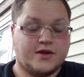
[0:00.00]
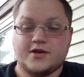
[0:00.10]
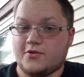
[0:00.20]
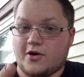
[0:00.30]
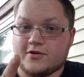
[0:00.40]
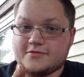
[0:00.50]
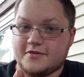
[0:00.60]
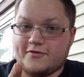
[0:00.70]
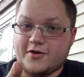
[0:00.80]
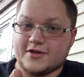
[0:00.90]
DeWalt,
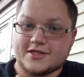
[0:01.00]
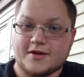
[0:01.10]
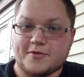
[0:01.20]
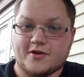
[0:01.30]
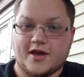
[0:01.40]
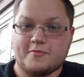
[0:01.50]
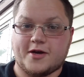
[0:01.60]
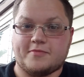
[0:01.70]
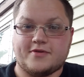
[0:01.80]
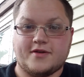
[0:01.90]
if you could step your game
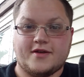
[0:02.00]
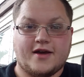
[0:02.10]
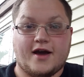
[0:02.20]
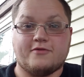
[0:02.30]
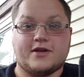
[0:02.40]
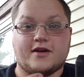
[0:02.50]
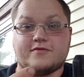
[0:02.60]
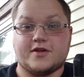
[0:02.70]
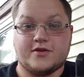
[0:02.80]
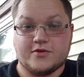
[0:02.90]
up, I would love
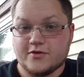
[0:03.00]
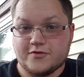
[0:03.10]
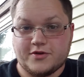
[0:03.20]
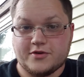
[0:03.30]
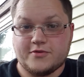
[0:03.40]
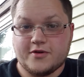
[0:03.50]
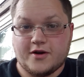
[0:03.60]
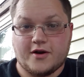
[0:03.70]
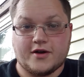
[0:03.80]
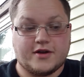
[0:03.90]
to do a review
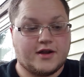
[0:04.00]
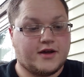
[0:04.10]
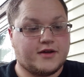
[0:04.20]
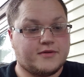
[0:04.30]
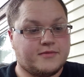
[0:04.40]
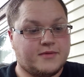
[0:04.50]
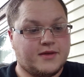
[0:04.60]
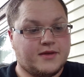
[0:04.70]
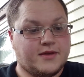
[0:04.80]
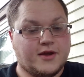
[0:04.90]
on a
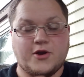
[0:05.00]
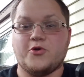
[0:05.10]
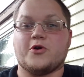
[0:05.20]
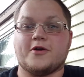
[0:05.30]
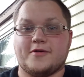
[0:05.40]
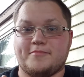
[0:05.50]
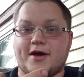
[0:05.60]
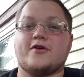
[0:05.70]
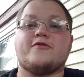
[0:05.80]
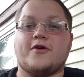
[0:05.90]
newer,
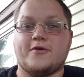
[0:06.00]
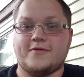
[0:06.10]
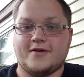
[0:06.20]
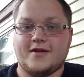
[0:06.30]
better phone.